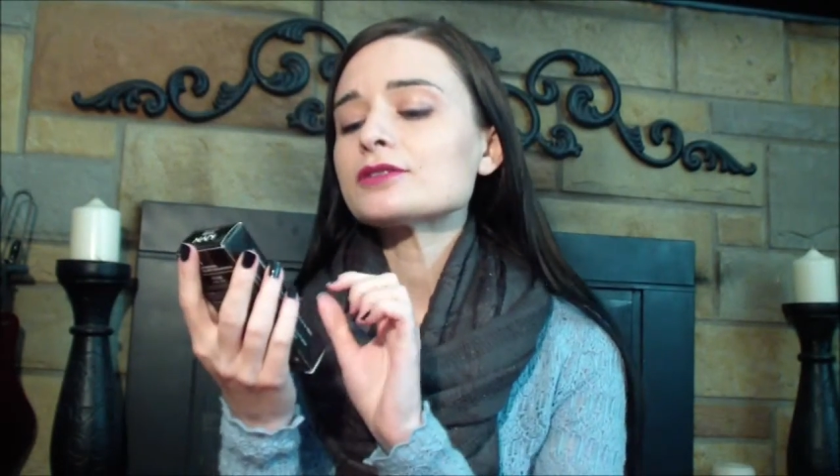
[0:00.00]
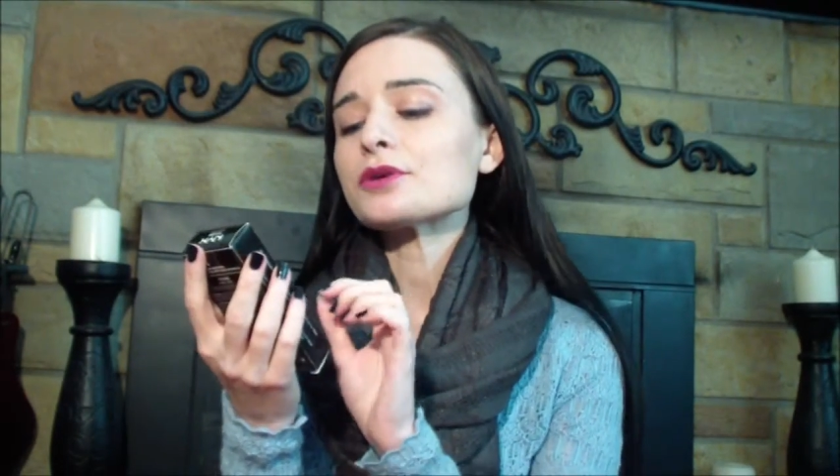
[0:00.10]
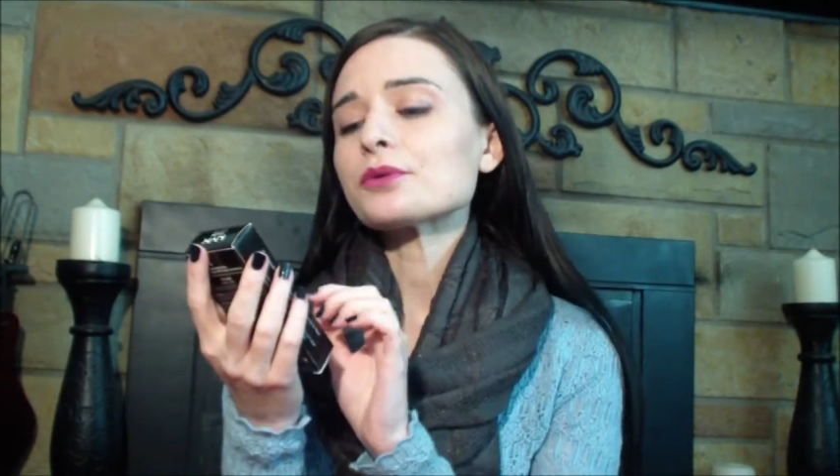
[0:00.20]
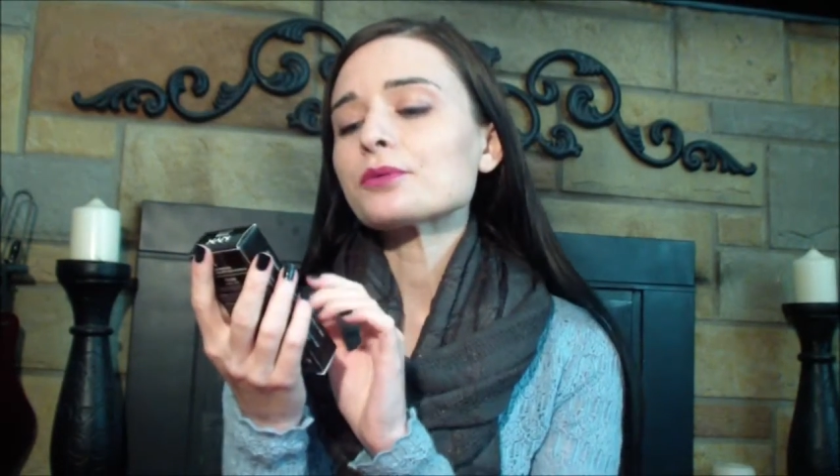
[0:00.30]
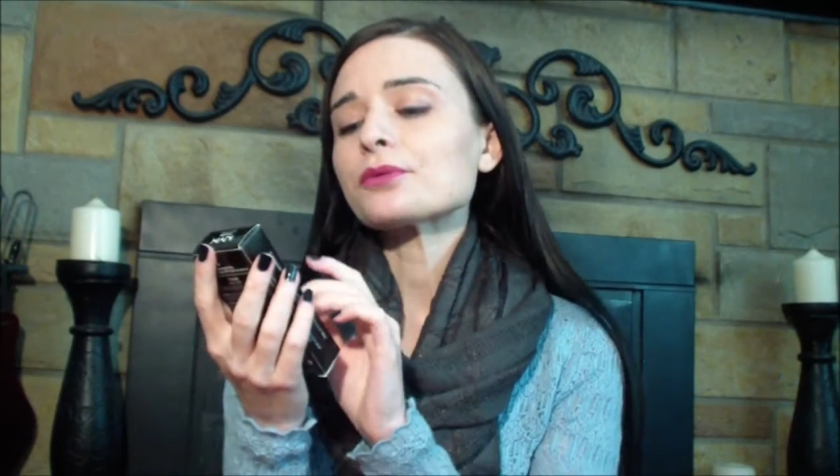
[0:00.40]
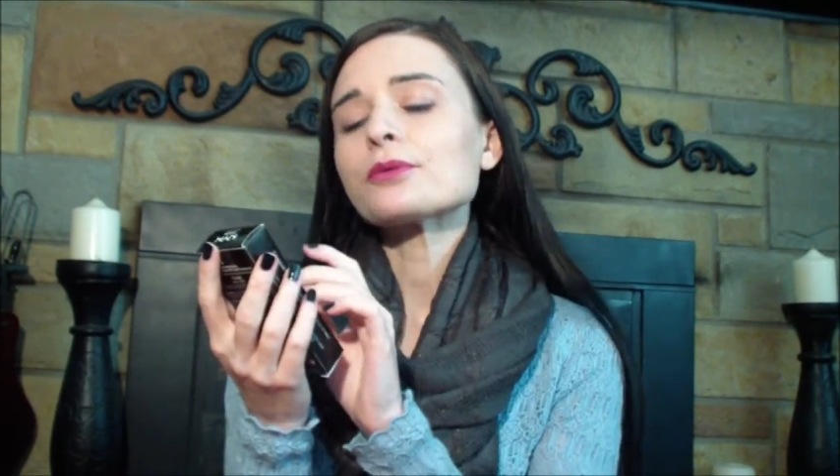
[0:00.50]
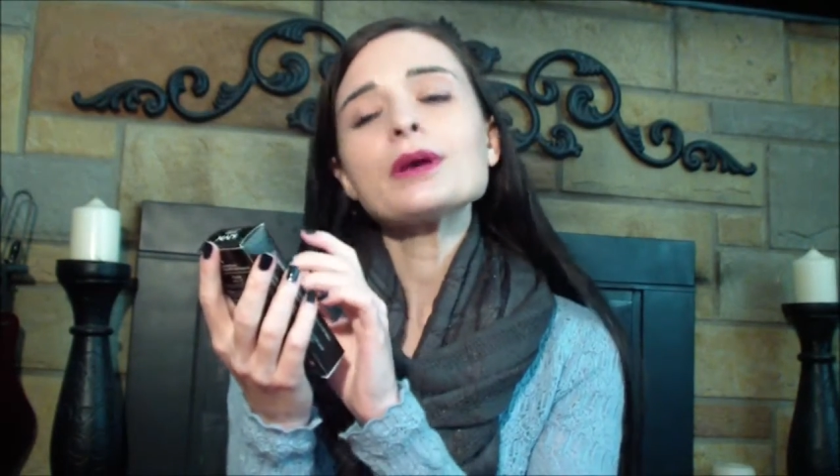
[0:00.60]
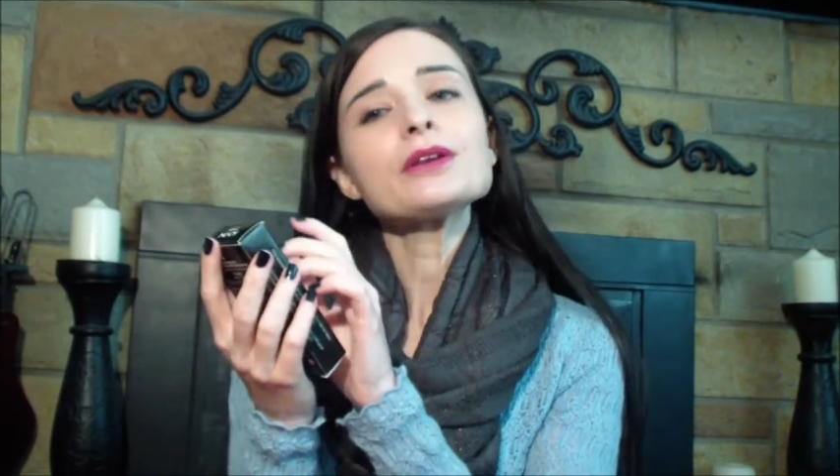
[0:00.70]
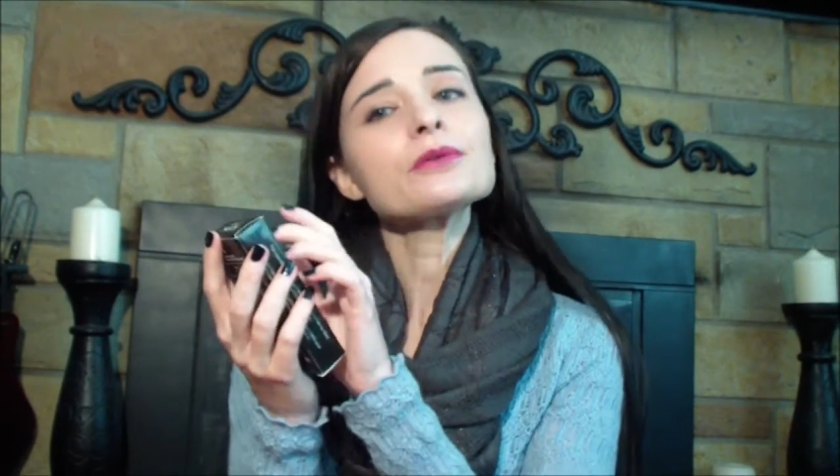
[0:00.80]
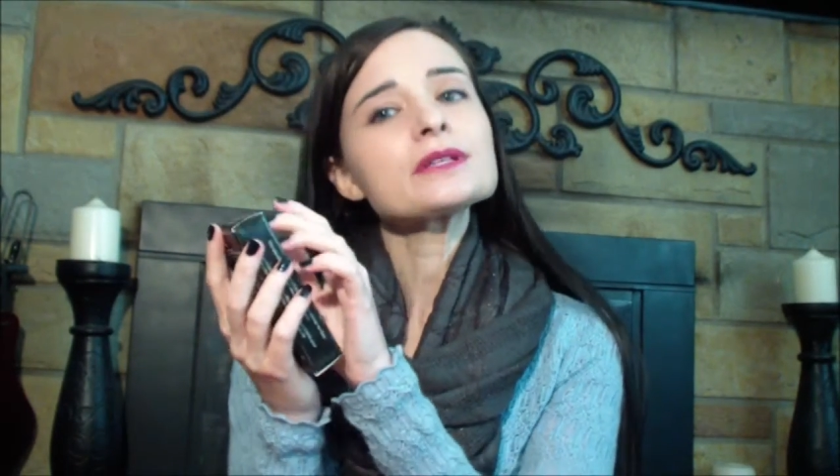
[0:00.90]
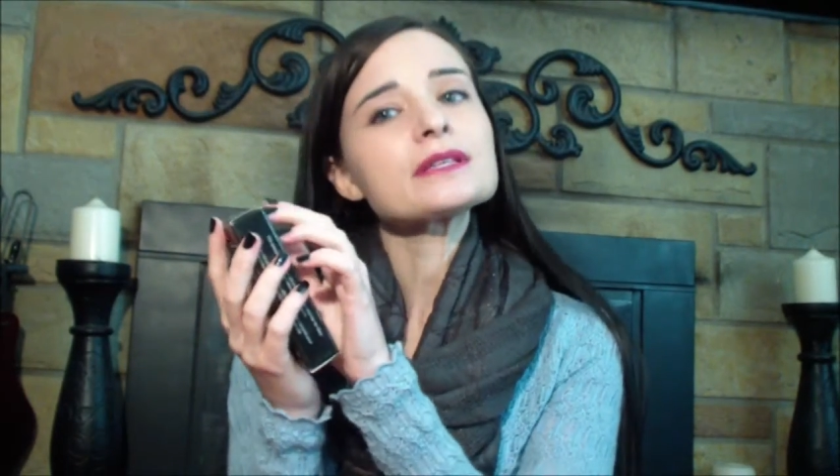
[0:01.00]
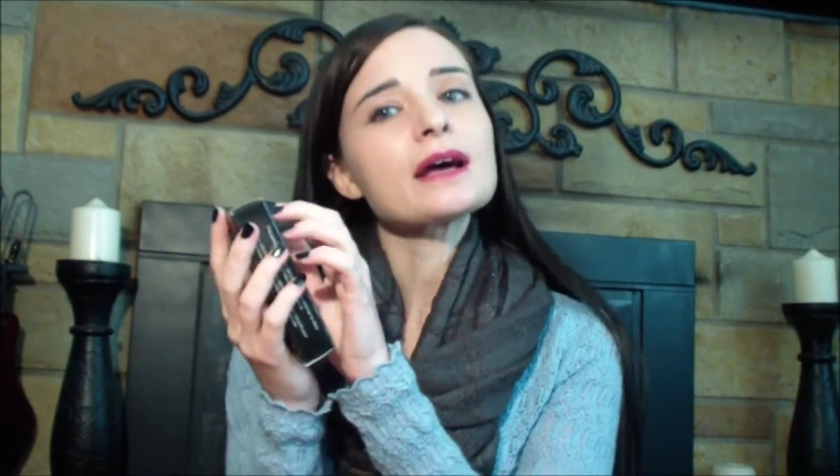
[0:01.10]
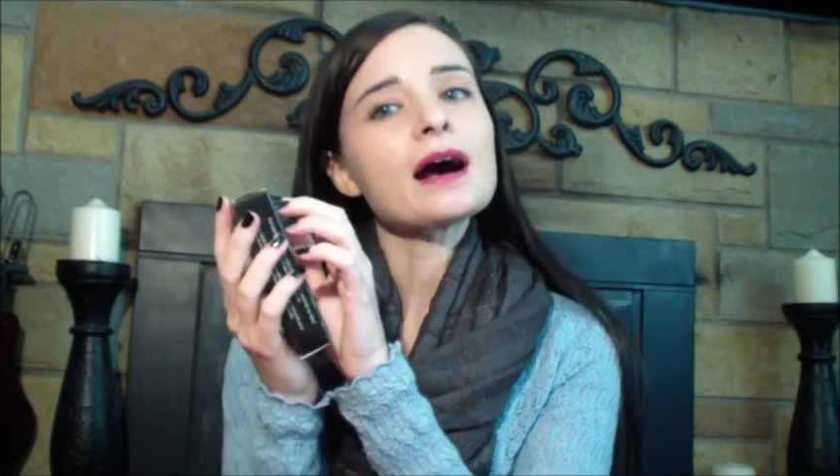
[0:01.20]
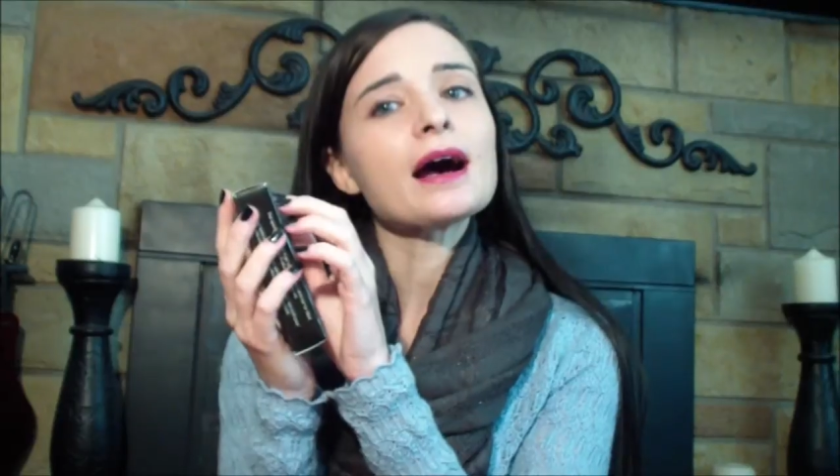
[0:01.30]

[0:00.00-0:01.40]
so the main reason